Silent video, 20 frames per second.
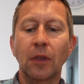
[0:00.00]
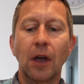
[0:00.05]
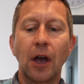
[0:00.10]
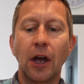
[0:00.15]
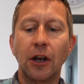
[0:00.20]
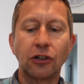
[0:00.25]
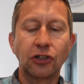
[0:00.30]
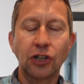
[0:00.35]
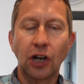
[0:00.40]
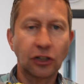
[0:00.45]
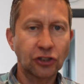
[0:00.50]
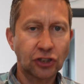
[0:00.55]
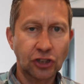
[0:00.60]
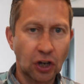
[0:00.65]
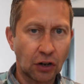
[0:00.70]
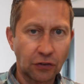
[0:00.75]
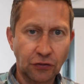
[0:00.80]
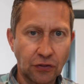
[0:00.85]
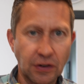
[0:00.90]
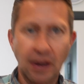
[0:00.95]
and the chances
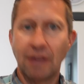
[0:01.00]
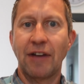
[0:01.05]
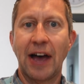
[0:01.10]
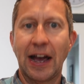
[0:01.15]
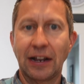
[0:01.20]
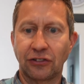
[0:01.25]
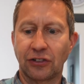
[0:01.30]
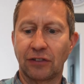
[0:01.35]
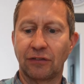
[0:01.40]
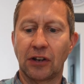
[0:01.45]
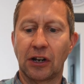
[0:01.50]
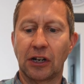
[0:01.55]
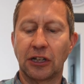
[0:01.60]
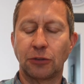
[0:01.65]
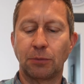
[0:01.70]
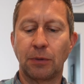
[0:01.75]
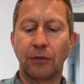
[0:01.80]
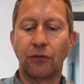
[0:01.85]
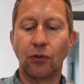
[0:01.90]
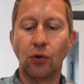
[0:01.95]
are if you've never had something like this
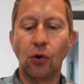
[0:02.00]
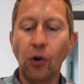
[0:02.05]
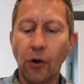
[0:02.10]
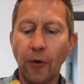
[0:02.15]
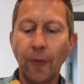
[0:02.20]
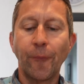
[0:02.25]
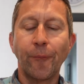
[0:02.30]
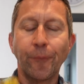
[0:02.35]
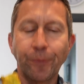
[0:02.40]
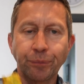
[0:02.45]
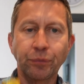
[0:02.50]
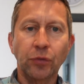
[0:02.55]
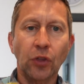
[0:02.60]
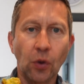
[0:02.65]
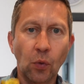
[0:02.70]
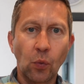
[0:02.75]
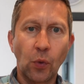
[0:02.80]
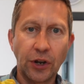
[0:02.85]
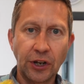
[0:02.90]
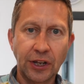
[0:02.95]
before,
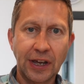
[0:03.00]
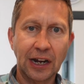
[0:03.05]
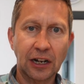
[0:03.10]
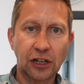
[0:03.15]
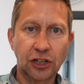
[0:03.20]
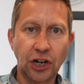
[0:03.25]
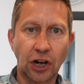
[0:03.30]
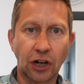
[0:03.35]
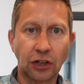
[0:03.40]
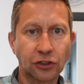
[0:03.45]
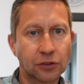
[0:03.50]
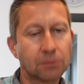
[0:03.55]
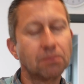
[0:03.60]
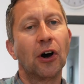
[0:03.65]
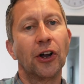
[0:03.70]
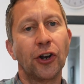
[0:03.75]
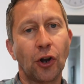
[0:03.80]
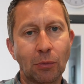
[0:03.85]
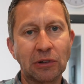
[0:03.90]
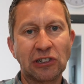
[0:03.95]
when you get a chance,
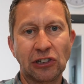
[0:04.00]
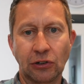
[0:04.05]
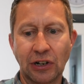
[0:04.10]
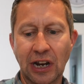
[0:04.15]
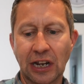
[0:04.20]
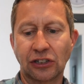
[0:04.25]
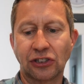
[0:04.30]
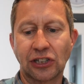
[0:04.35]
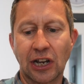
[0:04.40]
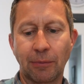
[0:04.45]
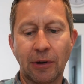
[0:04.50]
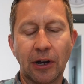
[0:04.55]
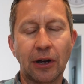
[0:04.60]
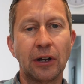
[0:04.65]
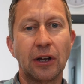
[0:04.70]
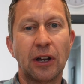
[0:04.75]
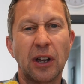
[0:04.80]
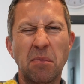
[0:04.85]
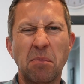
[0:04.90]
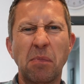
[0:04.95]
might not be till next summer,
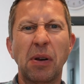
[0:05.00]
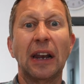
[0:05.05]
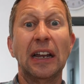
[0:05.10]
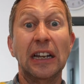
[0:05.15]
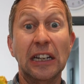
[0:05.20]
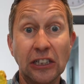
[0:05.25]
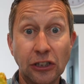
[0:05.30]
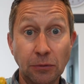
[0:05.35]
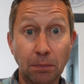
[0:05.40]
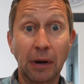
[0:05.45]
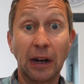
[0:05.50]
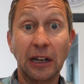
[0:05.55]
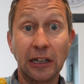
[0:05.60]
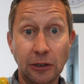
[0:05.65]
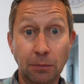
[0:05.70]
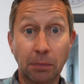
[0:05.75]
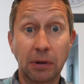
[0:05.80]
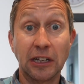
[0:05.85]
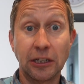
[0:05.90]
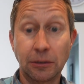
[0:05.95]
please, please,
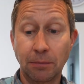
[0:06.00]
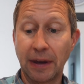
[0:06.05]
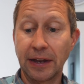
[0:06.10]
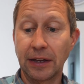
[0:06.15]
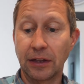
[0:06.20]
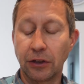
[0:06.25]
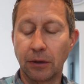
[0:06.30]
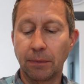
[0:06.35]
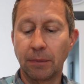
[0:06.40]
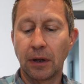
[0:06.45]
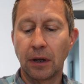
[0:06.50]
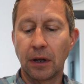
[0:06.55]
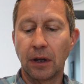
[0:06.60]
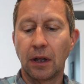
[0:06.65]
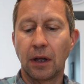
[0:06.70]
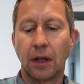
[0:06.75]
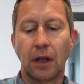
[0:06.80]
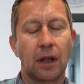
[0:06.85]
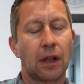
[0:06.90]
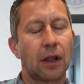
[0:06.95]
please make them.
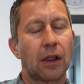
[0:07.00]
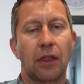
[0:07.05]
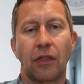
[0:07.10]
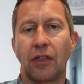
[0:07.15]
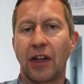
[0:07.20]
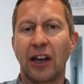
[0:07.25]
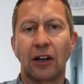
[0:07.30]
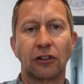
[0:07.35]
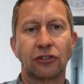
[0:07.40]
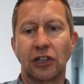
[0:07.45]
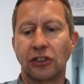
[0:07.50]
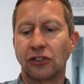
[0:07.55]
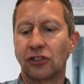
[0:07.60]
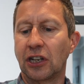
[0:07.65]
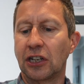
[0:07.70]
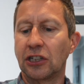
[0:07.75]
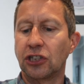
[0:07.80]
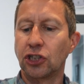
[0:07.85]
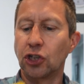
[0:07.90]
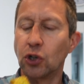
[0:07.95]
They are
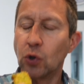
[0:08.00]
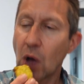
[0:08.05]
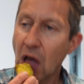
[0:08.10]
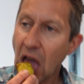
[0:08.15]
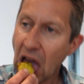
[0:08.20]
sensational.